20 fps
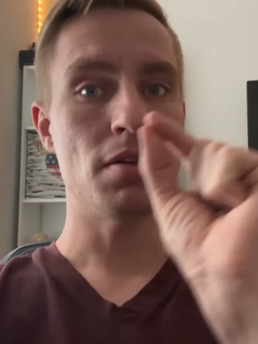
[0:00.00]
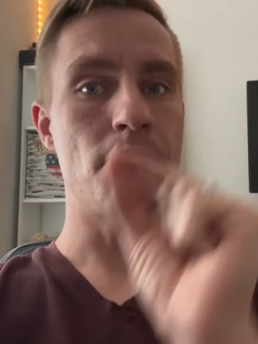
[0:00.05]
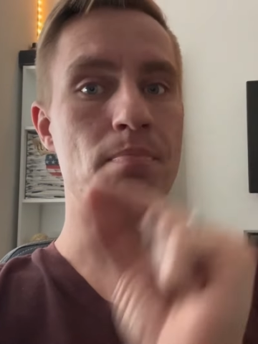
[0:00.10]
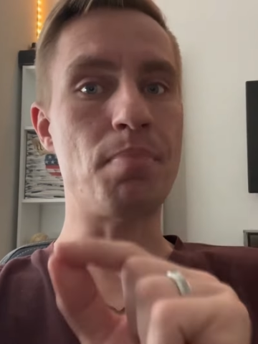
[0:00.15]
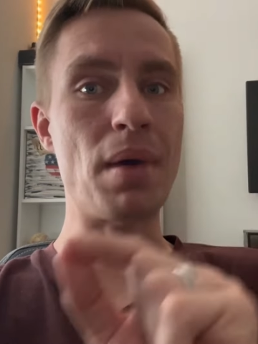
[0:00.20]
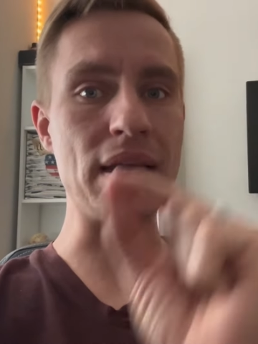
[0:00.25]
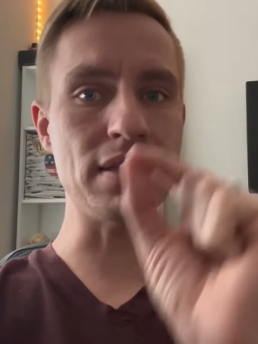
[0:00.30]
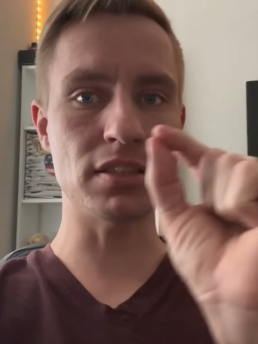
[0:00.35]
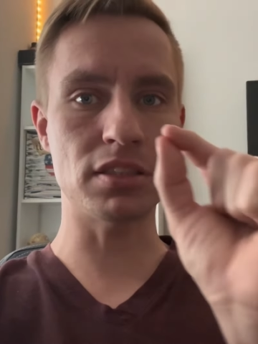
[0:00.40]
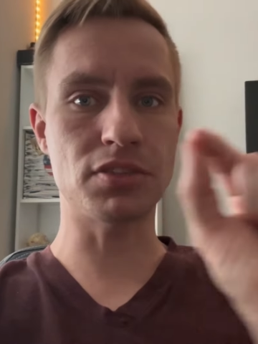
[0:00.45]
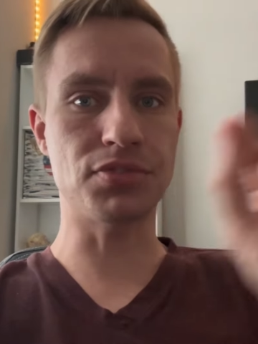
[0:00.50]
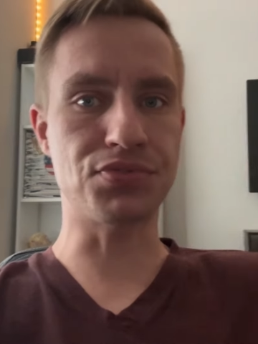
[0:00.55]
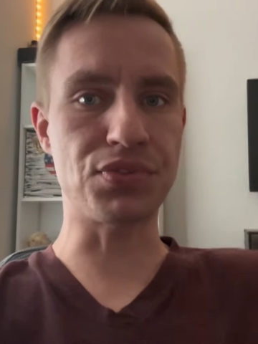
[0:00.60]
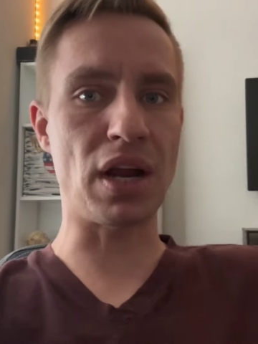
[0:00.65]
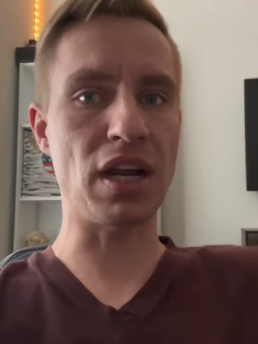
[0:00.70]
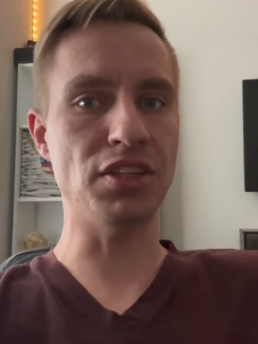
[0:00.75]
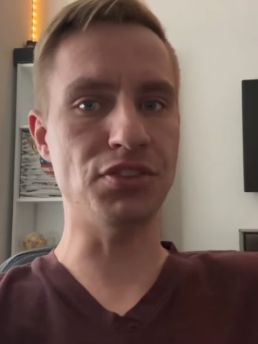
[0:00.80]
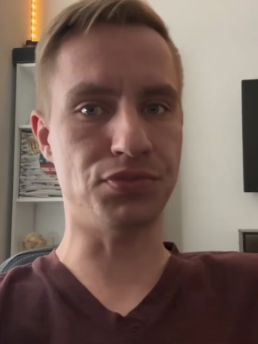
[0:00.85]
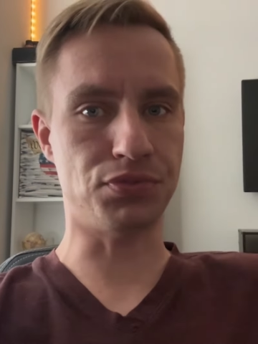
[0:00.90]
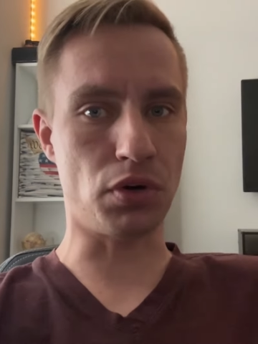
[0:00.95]
best
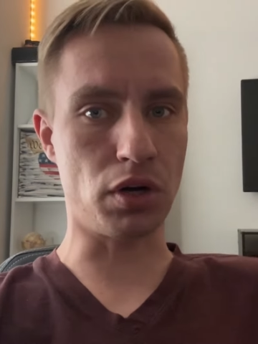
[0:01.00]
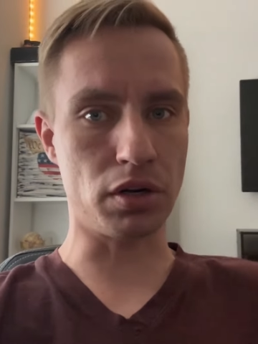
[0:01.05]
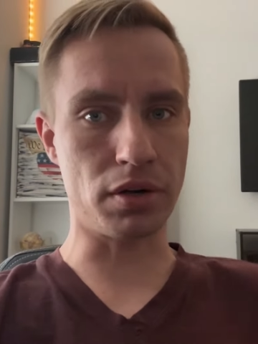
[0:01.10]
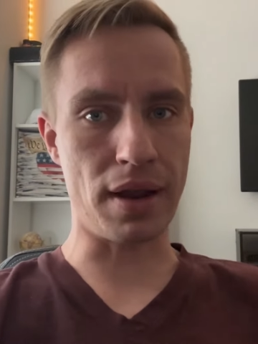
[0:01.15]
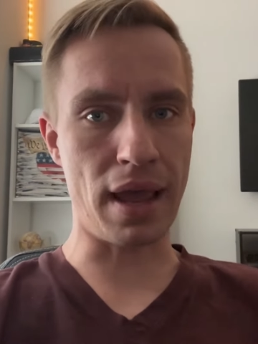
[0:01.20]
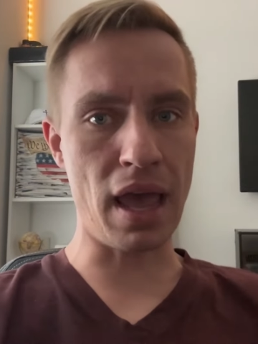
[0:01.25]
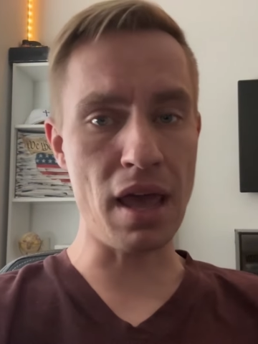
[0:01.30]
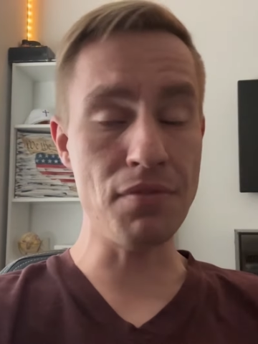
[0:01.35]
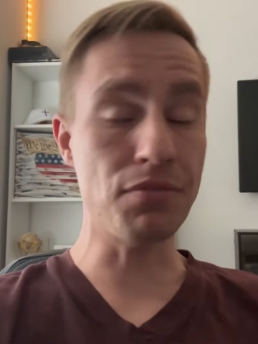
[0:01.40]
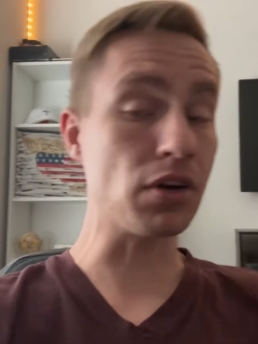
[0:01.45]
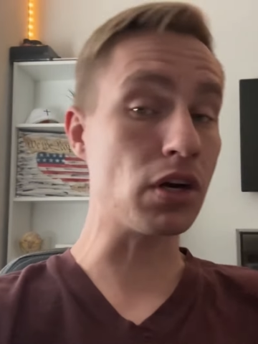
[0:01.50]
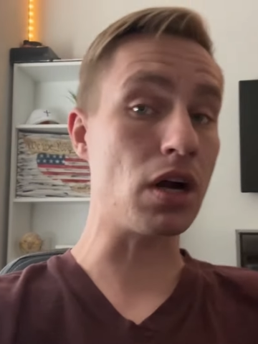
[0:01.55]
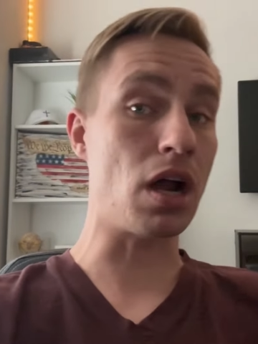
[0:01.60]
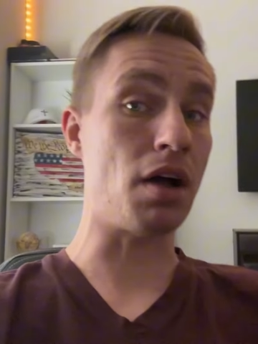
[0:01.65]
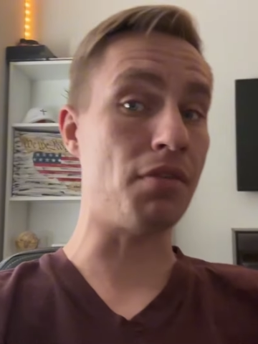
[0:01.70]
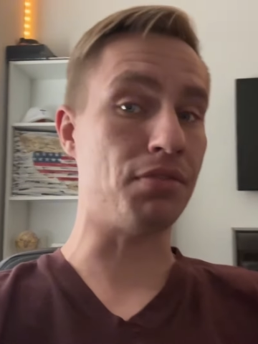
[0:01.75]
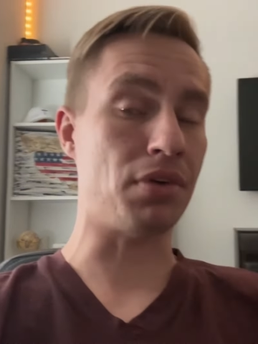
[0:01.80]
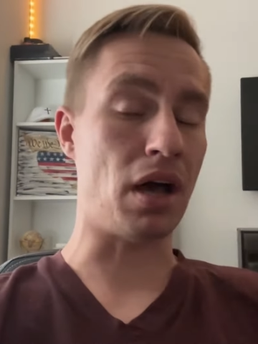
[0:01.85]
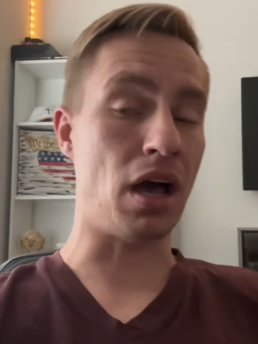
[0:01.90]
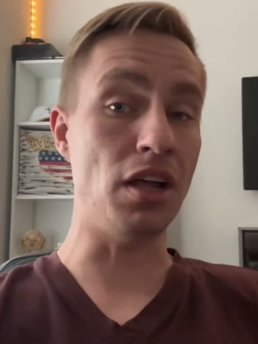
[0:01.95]
friend forever
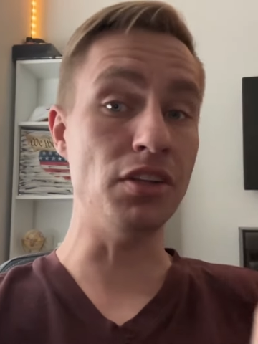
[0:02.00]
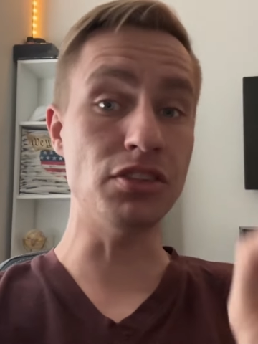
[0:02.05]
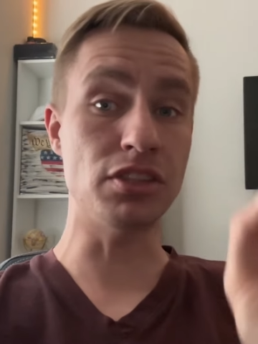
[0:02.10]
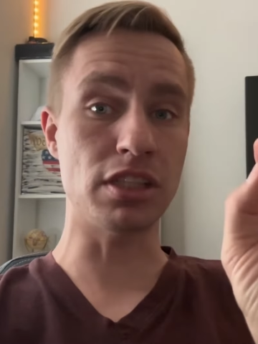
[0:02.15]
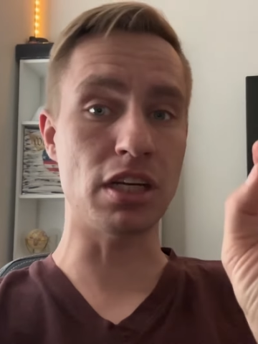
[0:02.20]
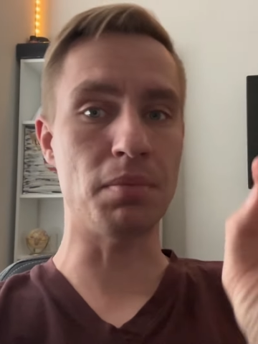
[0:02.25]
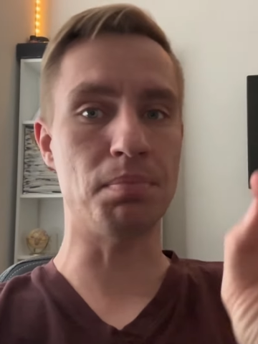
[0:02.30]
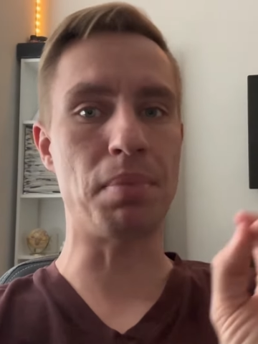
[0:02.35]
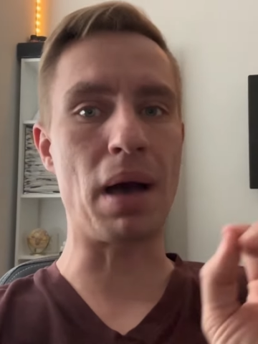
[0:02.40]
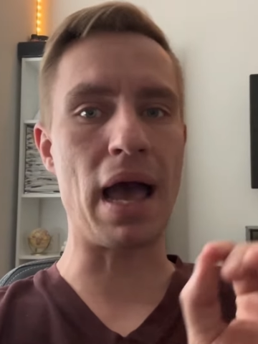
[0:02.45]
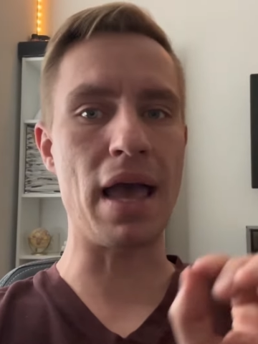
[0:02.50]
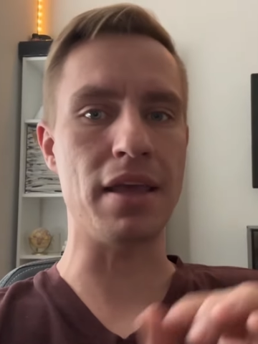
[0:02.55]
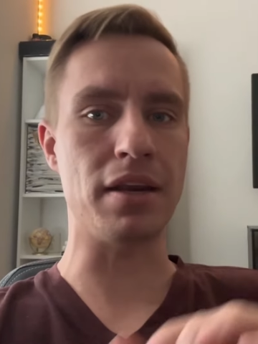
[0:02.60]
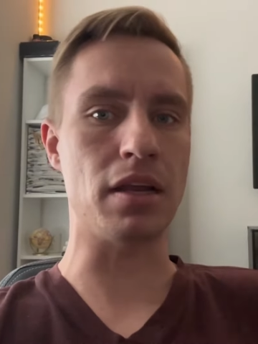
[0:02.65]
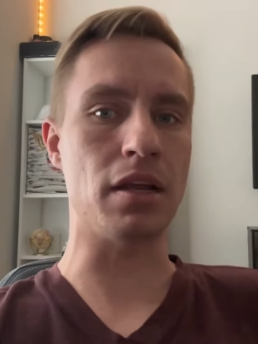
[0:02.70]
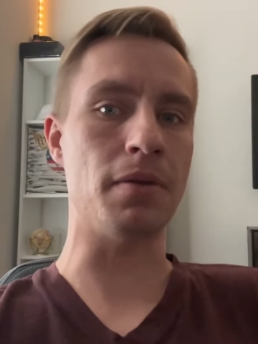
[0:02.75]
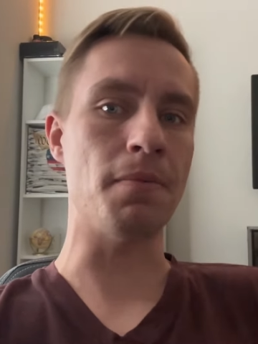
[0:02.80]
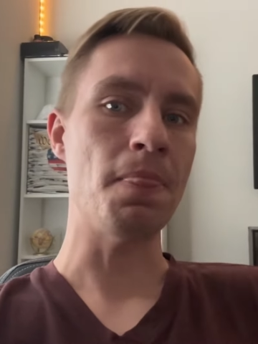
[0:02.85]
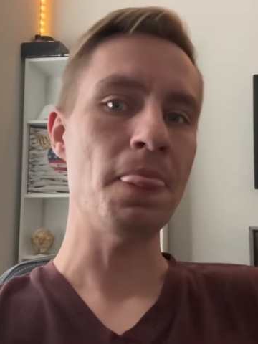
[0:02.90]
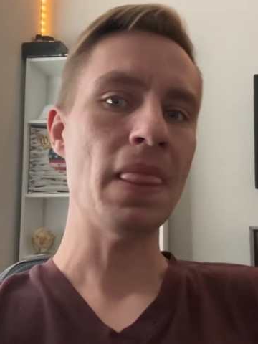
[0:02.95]
of Hunter
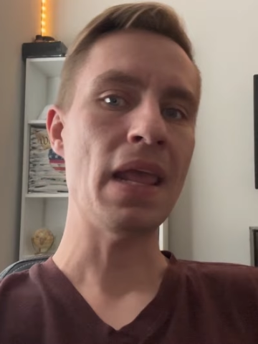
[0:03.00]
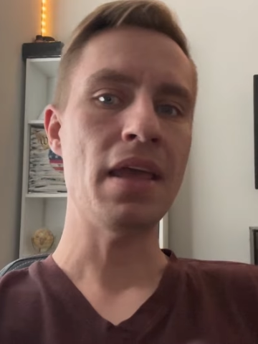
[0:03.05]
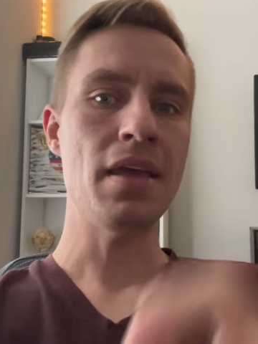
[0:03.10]
Biden